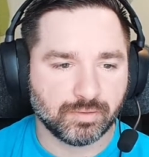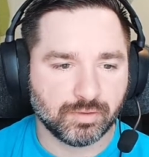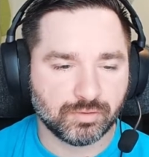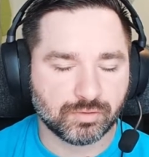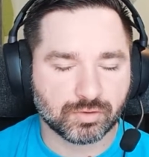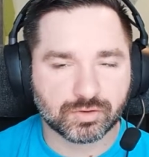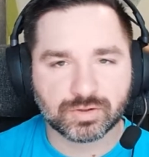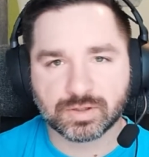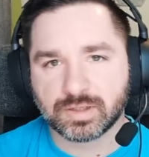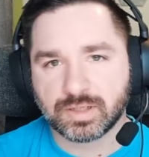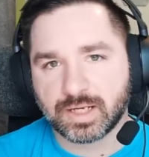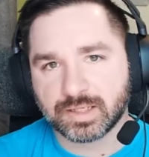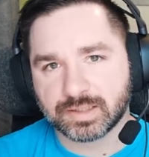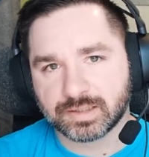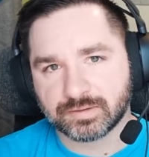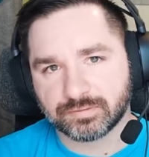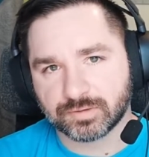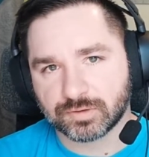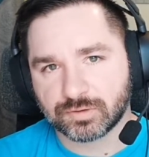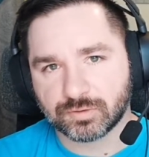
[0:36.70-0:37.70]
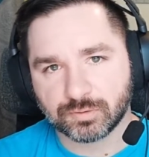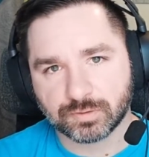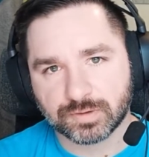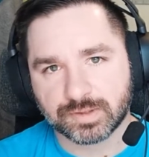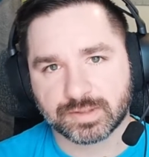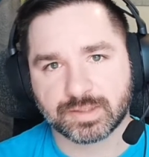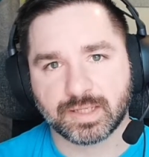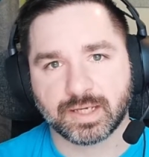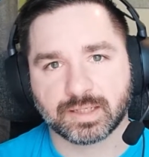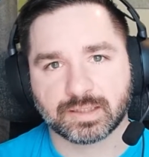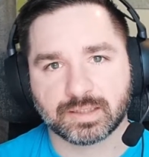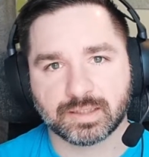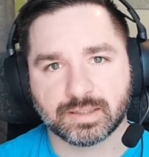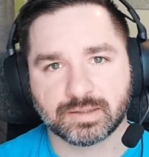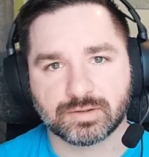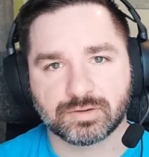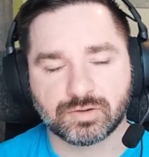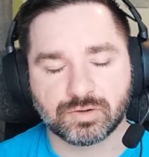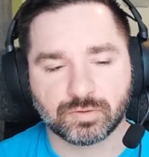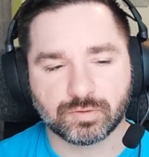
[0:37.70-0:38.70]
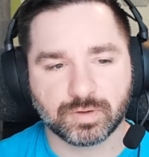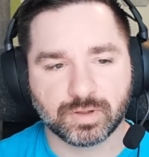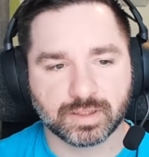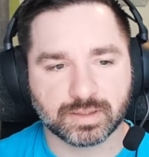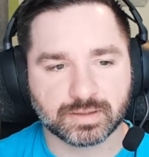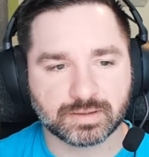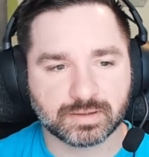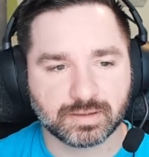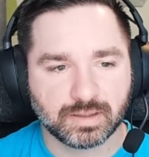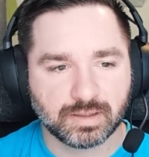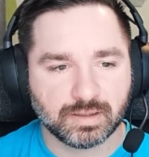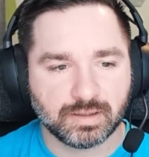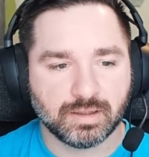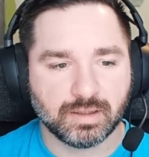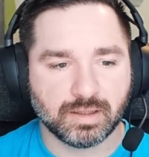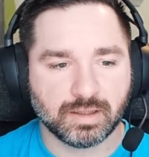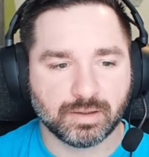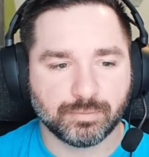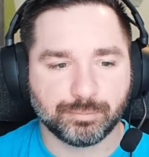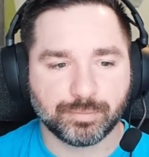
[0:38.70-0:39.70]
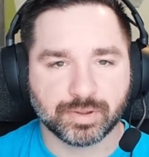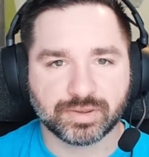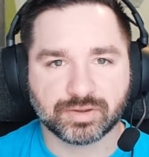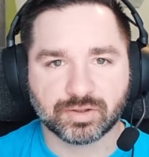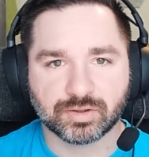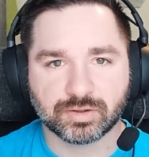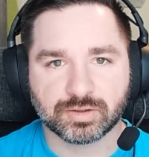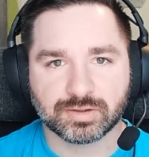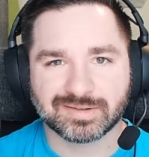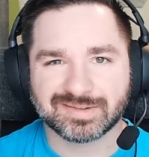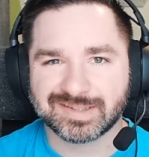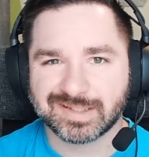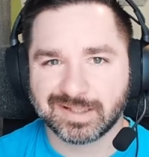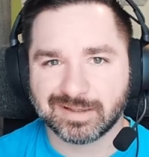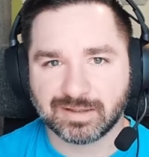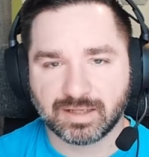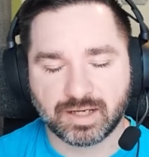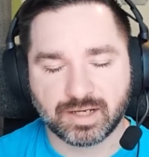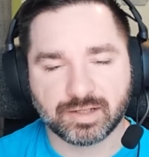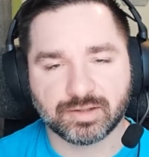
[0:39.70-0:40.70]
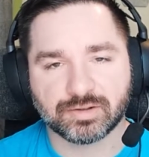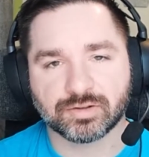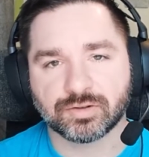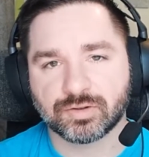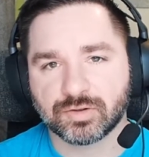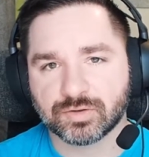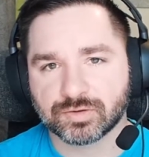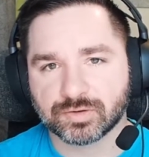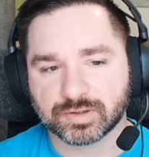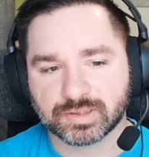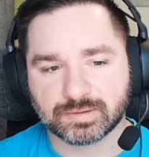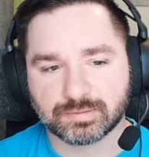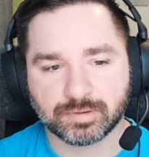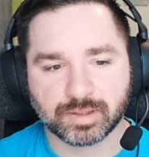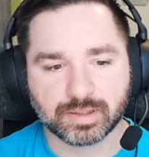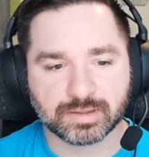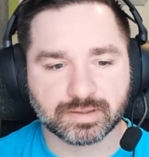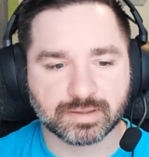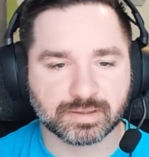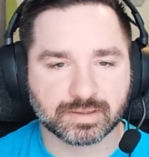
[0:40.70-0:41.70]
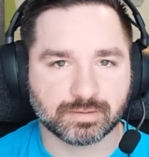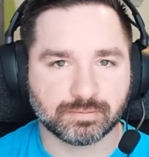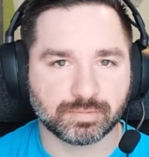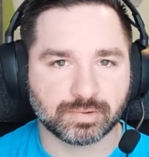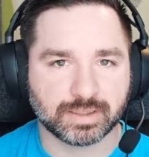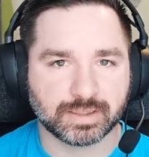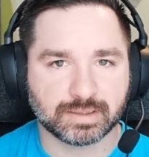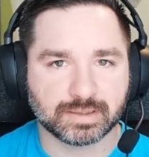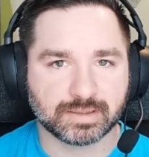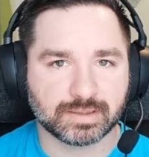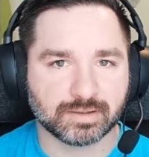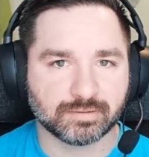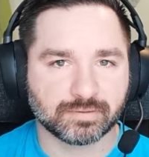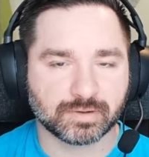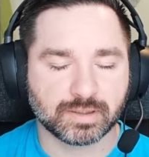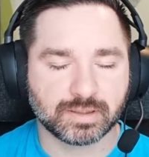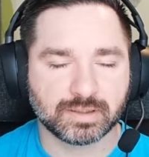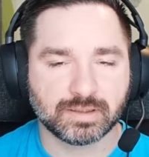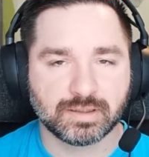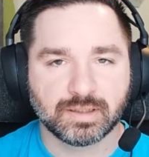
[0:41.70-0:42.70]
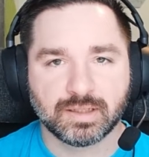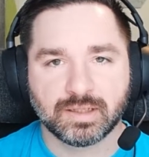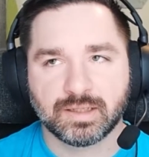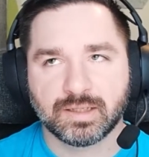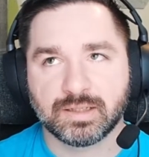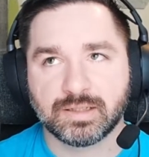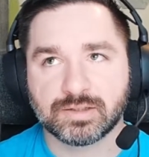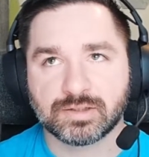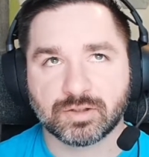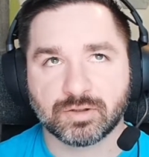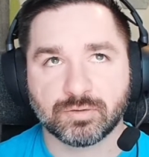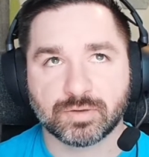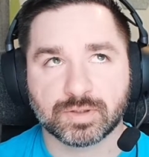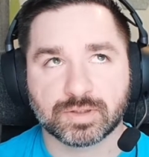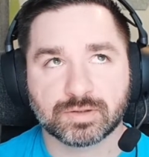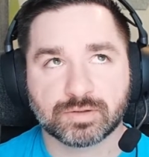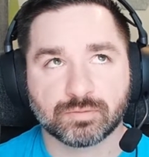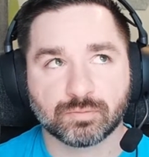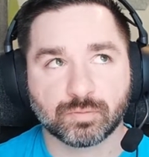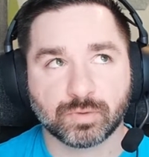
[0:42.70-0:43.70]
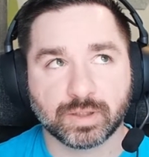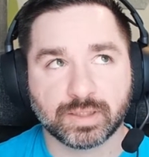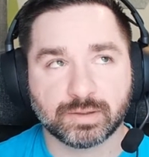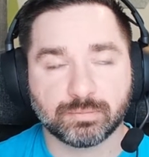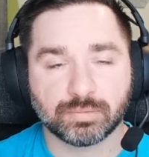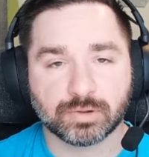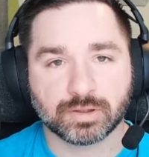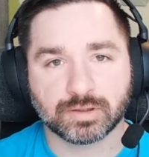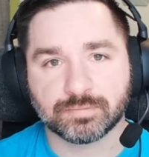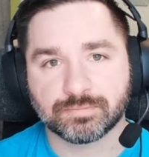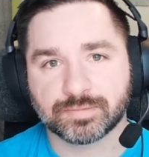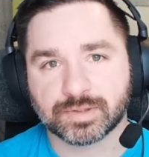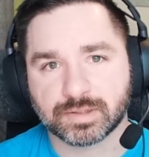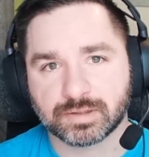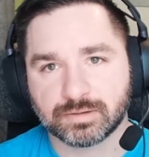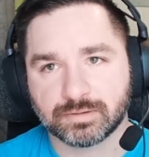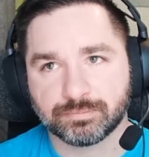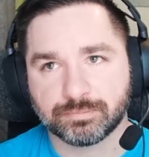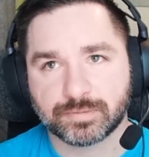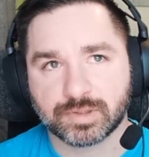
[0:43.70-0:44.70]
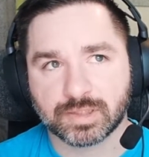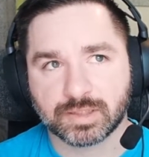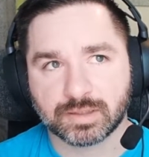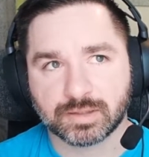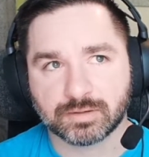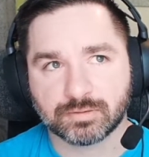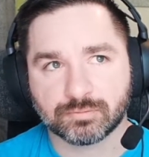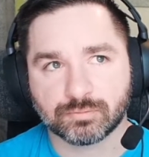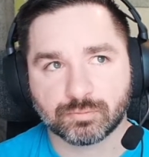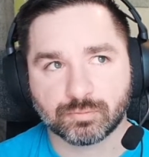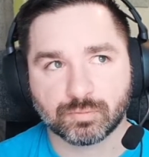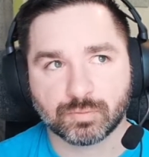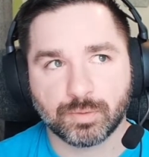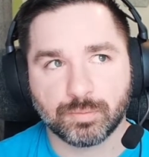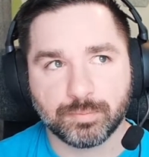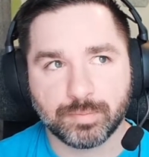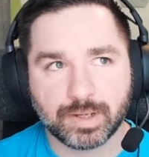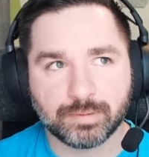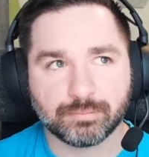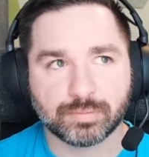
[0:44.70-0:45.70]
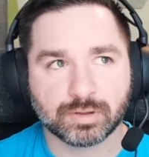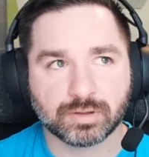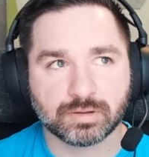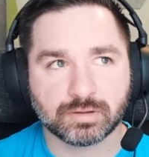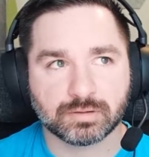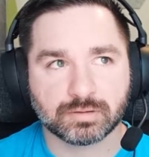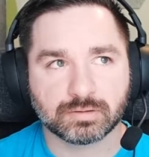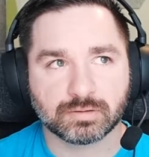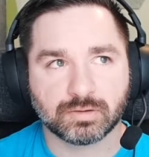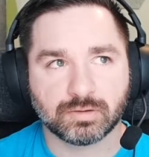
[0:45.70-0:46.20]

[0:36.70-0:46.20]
There's a lot of different tools that can do this, but their CLI and their user experience is completely different. And so it's really burdensome to remember